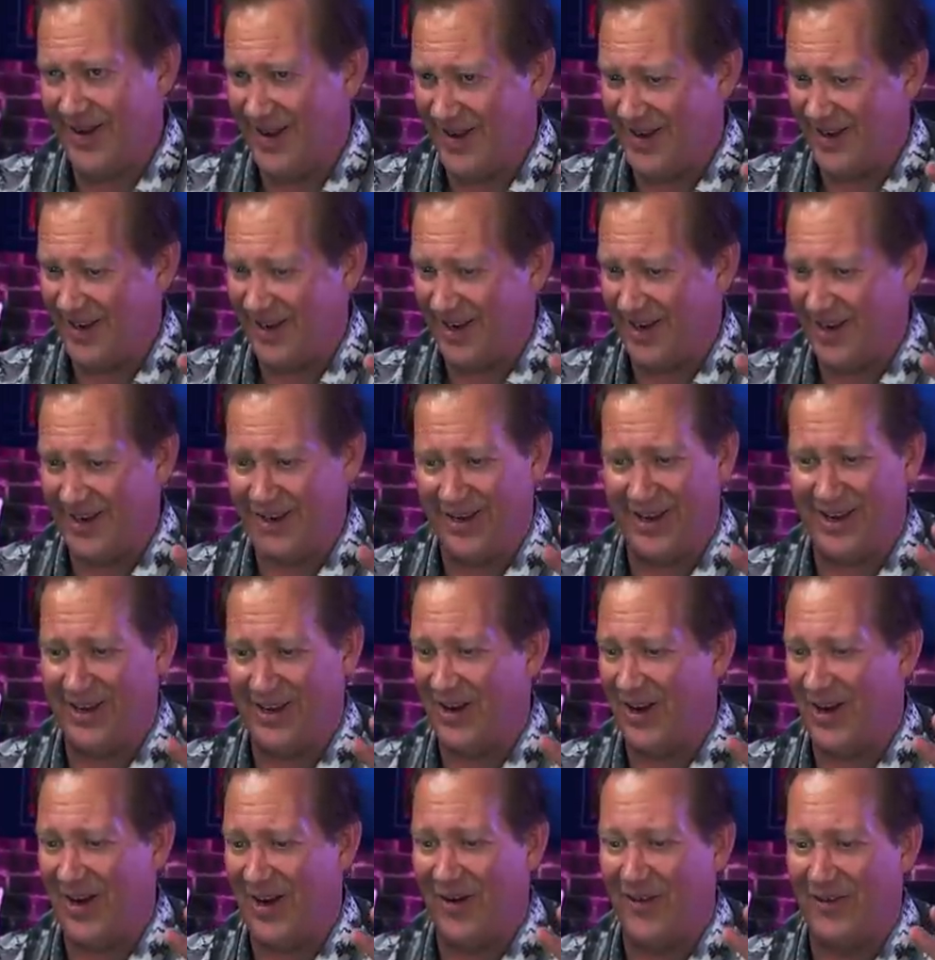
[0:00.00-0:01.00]

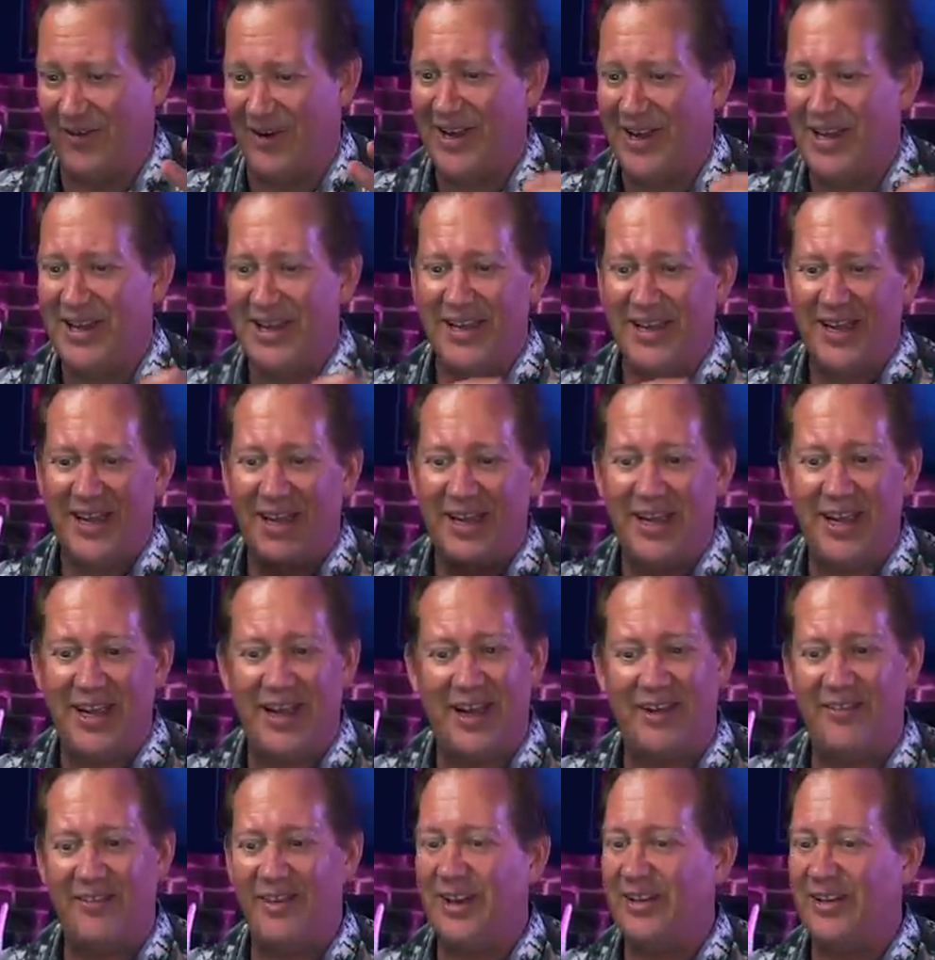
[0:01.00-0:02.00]
You know,
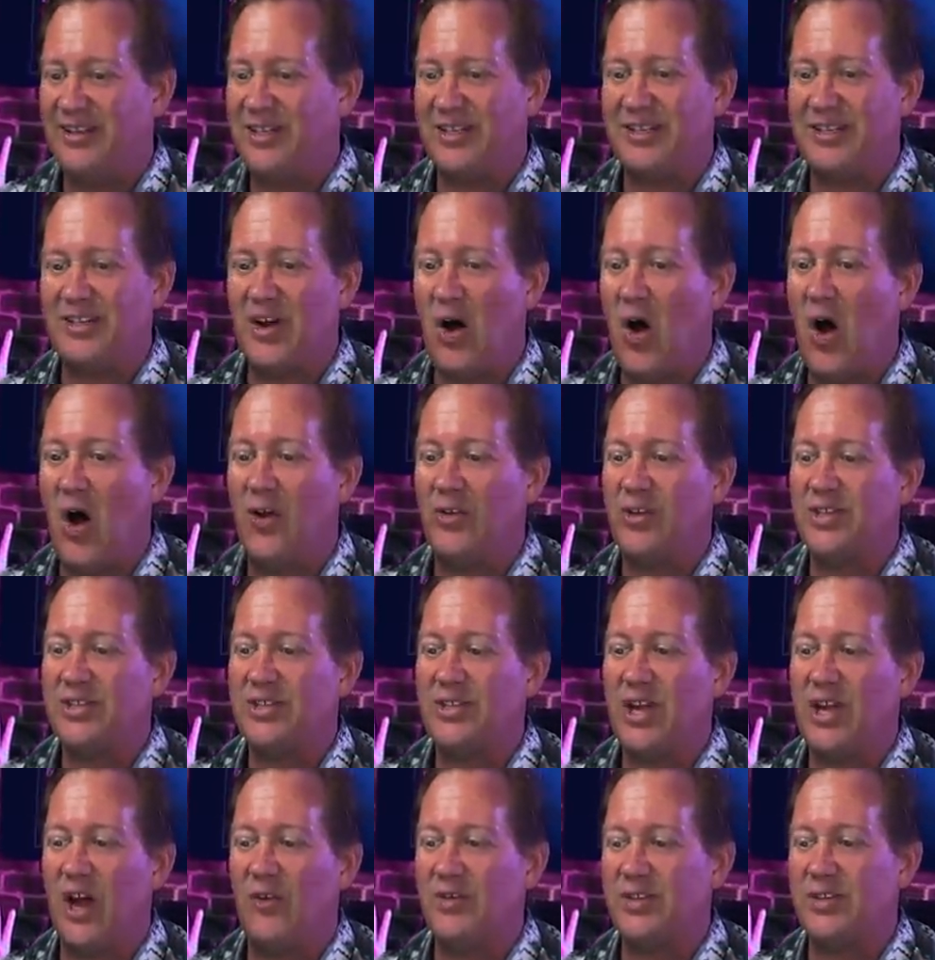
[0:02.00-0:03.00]
I mean, just all this
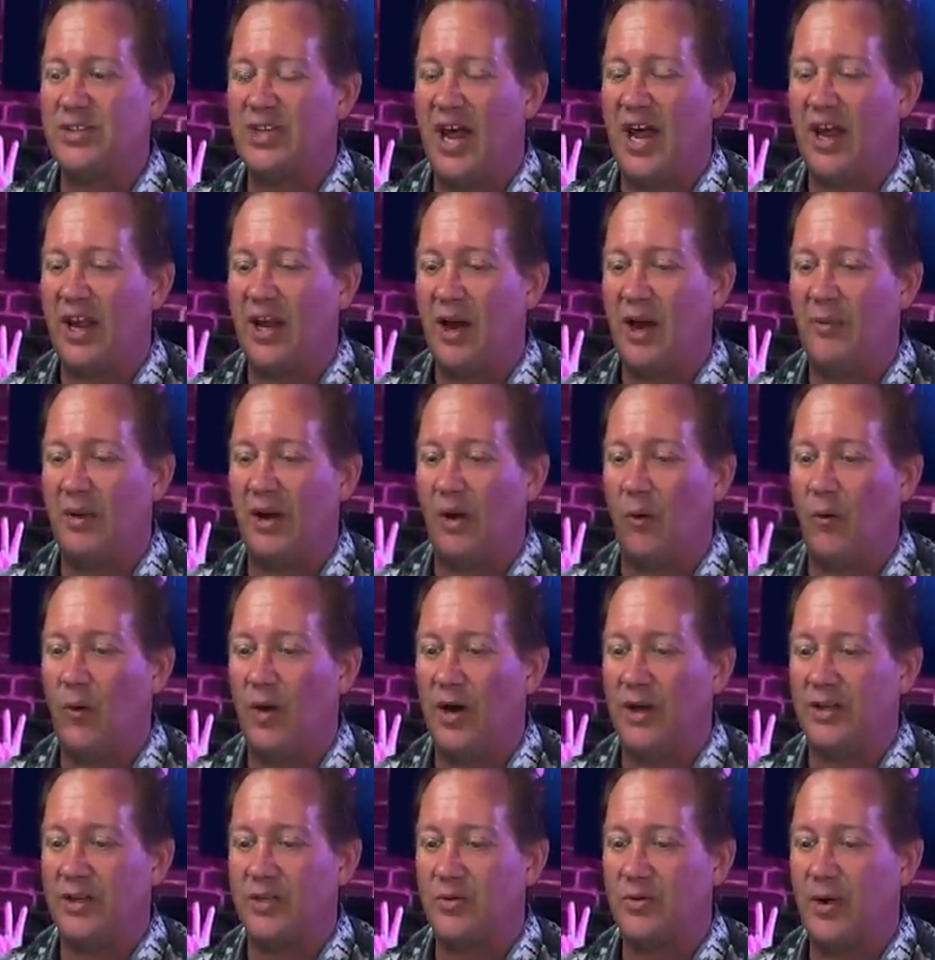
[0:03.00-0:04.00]
stuff is kind of coming at
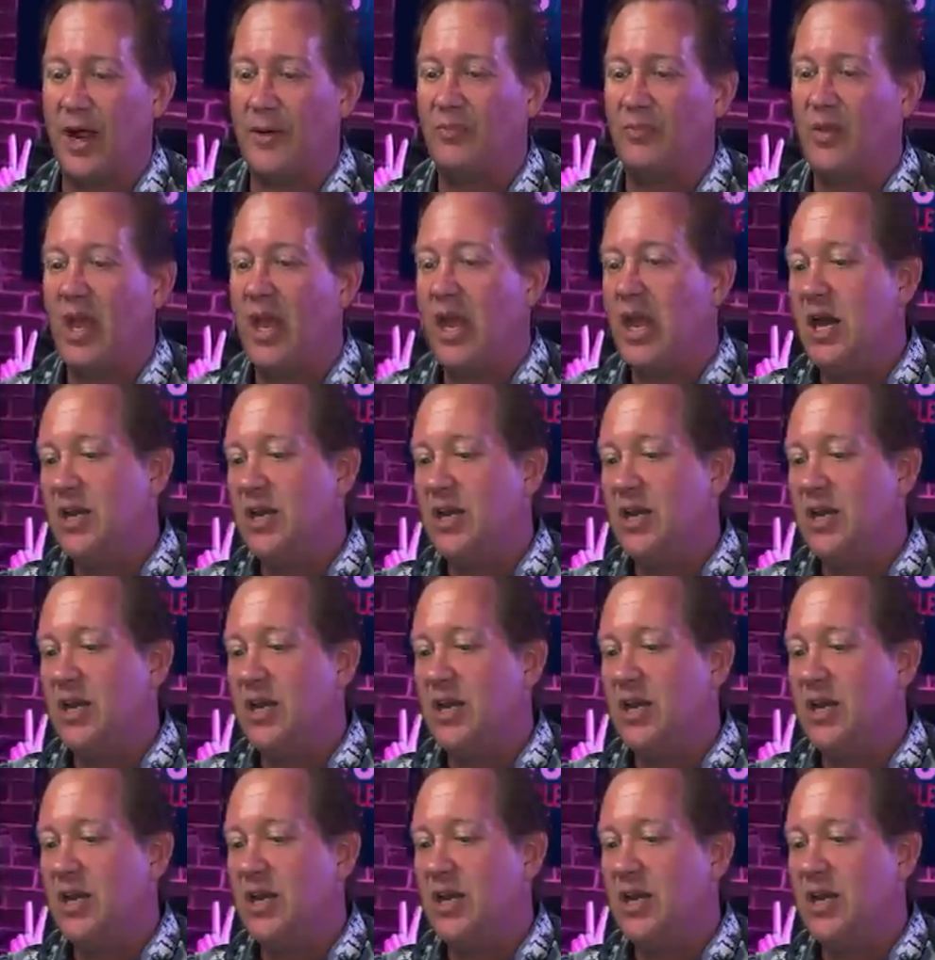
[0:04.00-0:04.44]
once, right?